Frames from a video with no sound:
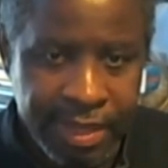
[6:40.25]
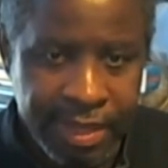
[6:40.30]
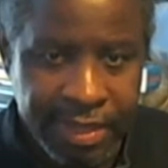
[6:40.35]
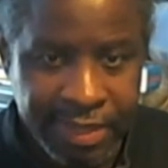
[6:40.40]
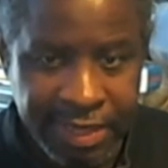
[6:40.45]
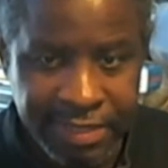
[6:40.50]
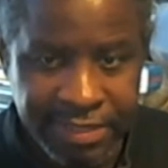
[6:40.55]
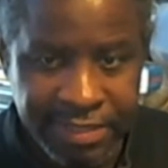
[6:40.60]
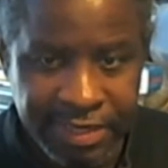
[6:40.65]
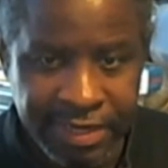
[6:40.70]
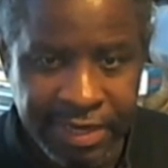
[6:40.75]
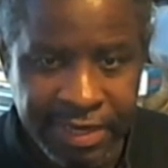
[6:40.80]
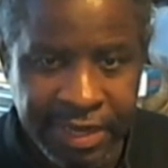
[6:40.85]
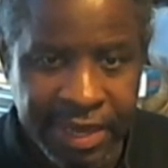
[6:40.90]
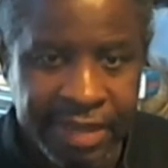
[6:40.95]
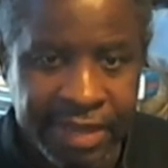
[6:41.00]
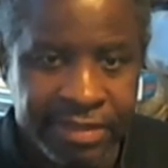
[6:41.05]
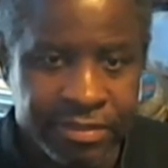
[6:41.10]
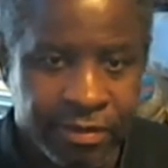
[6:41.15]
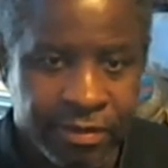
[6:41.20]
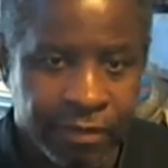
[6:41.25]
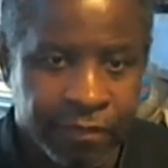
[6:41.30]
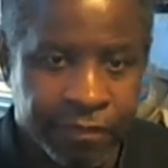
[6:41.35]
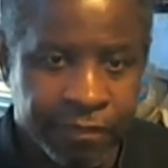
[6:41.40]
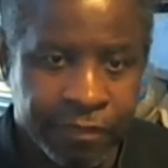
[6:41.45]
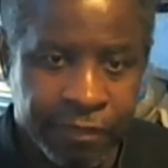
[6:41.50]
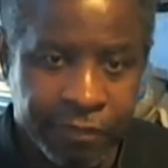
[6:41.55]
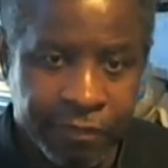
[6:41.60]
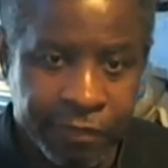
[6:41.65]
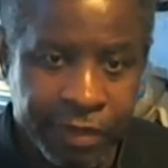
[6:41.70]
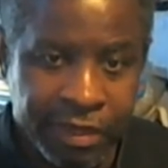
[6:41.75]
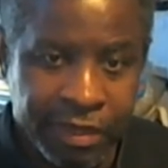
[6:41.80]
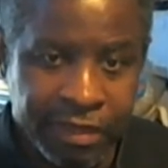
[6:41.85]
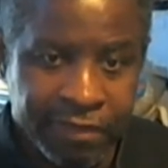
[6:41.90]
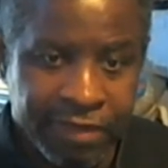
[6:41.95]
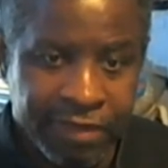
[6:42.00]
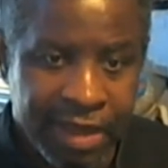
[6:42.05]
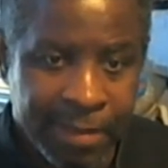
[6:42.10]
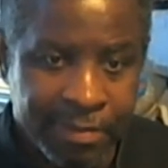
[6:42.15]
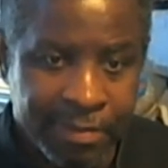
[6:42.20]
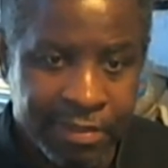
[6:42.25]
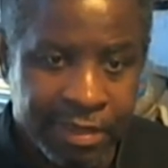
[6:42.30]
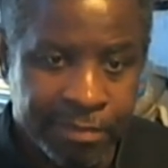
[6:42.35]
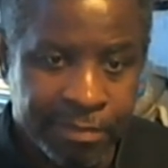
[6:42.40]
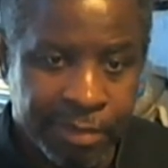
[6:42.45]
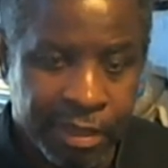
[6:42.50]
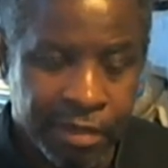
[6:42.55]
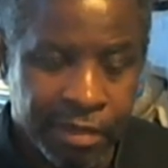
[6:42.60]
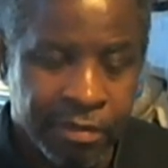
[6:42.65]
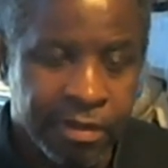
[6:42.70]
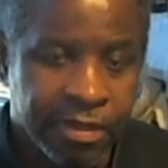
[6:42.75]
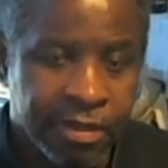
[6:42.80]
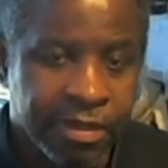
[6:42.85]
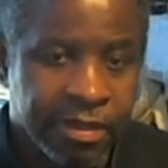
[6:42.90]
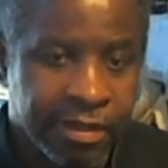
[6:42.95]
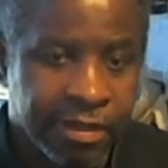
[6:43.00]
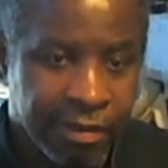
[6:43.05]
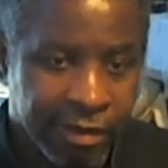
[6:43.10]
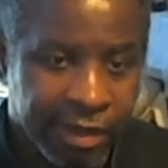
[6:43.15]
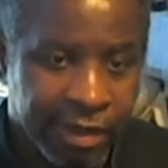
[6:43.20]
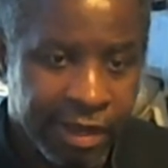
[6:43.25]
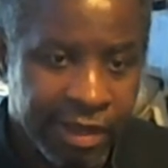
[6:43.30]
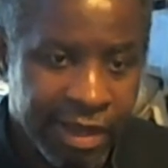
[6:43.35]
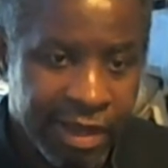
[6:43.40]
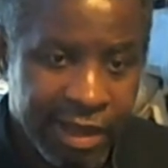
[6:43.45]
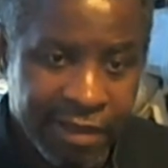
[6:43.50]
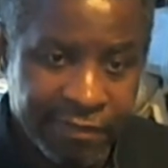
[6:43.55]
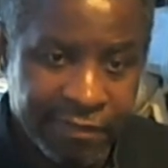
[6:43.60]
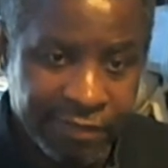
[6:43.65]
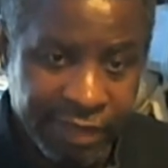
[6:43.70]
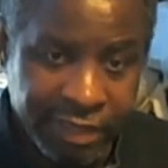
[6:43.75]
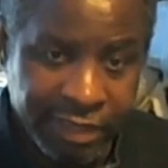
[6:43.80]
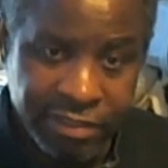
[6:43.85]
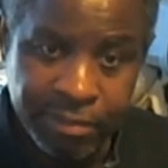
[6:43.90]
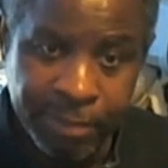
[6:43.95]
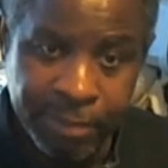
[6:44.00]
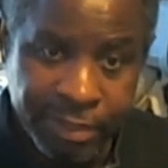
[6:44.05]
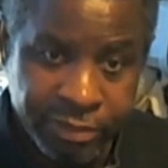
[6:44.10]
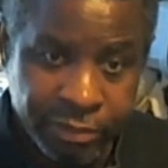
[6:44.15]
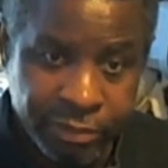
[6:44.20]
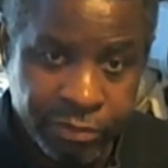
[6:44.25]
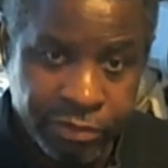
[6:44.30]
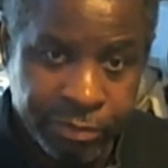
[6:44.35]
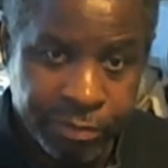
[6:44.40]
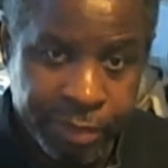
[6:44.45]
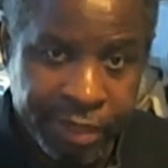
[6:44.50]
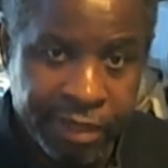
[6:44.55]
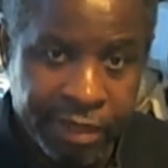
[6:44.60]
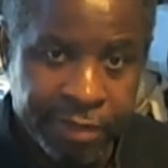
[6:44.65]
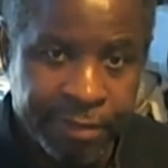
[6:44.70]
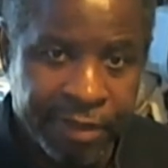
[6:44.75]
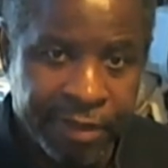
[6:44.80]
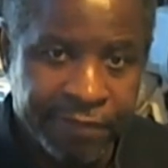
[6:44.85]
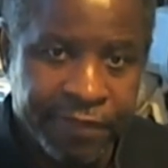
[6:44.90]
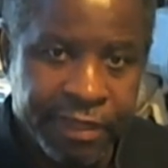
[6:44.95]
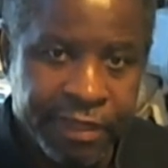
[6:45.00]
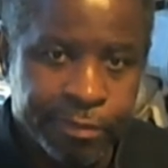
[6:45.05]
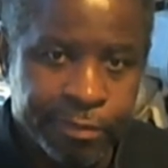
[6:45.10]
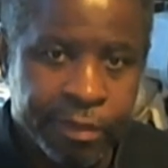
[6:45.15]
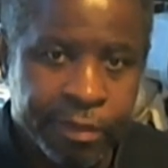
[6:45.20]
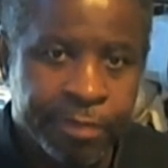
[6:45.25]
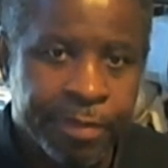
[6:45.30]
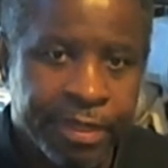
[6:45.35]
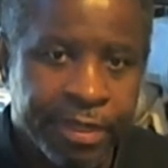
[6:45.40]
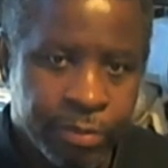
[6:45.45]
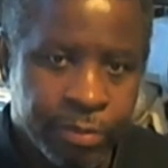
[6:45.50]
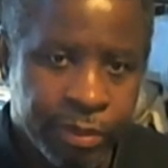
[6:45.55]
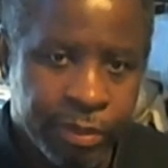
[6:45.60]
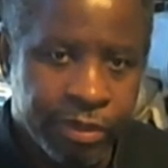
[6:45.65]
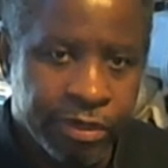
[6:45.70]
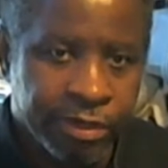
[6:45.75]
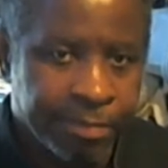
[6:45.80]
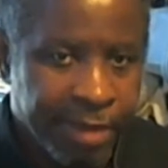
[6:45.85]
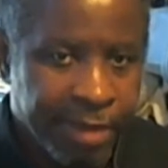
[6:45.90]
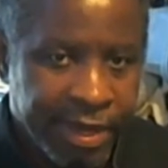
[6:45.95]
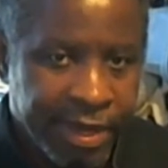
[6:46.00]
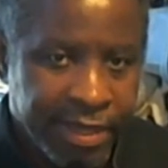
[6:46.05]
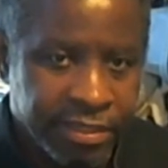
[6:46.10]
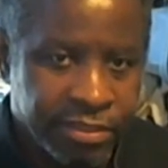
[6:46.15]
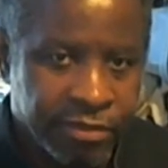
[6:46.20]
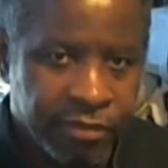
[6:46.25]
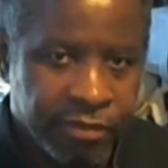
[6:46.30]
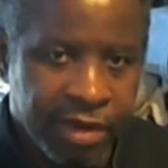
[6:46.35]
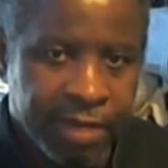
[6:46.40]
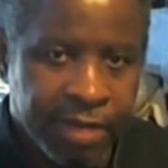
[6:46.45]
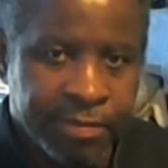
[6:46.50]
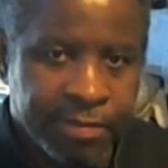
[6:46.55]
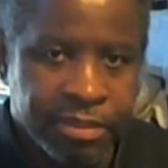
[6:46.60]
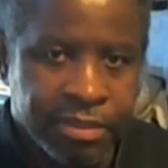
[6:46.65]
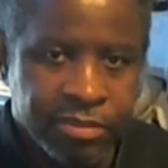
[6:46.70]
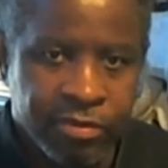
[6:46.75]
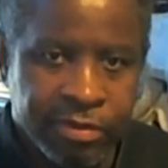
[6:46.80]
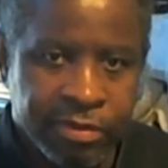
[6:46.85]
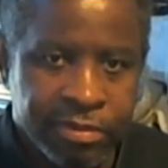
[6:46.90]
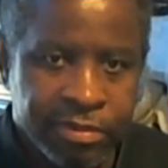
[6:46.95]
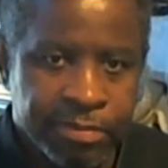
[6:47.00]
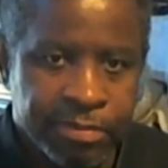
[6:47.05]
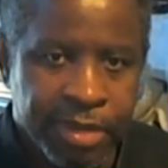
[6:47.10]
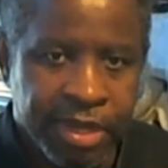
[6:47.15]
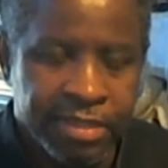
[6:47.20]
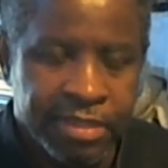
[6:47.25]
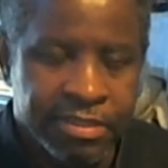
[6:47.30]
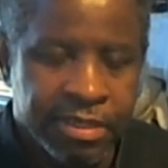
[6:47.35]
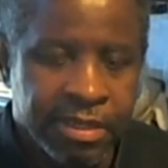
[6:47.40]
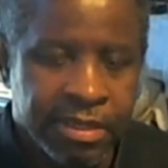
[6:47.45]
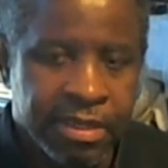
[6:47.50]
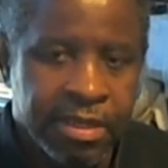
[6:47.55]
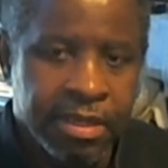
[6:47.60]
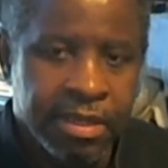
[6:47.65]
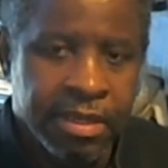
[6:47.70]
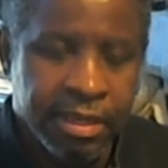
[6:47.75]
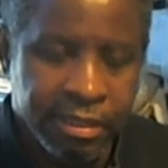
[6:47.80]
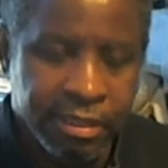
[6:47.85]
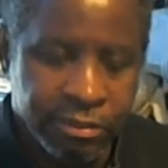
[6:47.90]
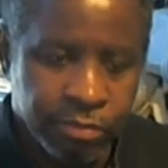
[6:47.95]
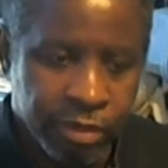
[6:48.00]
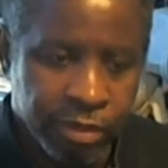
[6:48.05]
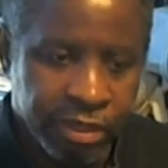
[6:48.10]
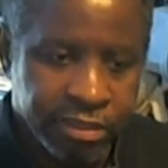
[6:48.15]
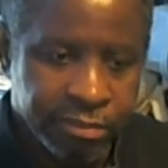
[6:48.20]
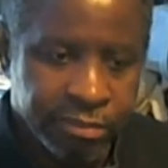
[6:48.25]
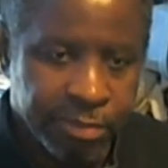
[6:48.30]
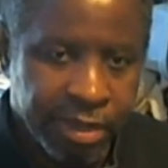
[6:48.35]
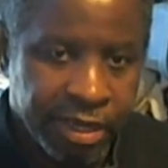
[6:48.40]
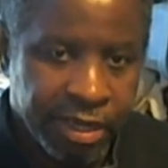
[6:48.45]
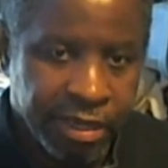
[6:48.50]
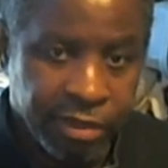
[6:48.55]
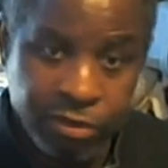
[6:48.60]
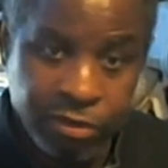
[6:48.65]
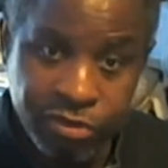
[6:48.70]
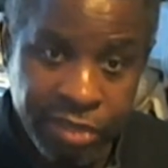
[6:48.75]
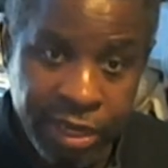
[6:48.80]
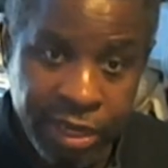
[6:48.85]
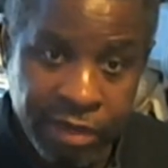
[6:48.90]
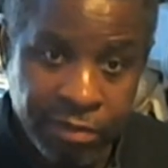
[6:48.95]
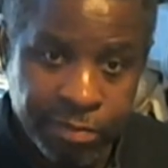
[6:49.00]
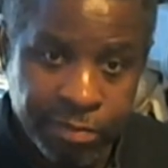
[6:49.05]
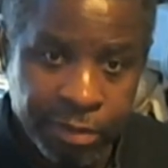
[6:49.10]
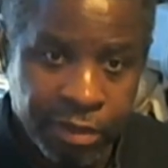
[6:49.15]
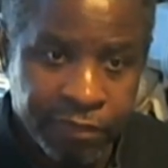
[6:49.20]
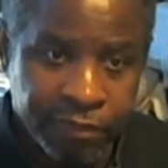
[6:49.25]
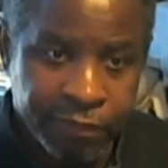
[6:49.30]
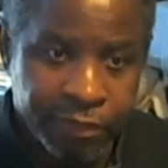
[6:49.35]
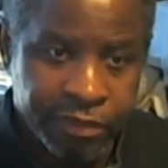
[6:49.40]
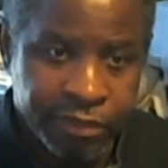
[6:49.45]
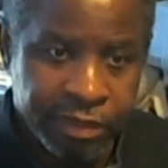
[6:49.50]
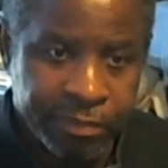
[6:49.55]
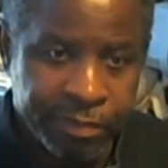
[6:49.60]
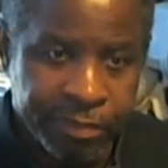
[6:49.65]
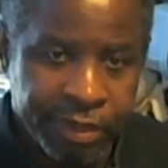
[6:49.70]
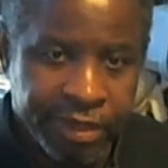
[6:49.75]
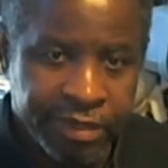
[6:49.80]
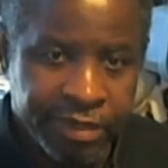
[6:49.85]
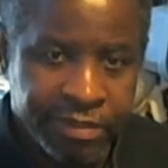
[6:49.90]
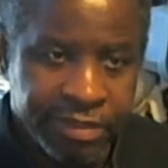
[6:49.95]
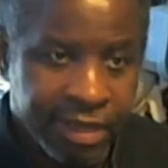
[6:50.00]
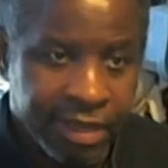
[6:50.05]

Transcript: that's it. Again, so feel free to leave comments down below, okay? I have links to my social media, my Facebook, my Twitter, and my Instagram in the description box, as well as my other channel, Paul's Views and Opinions.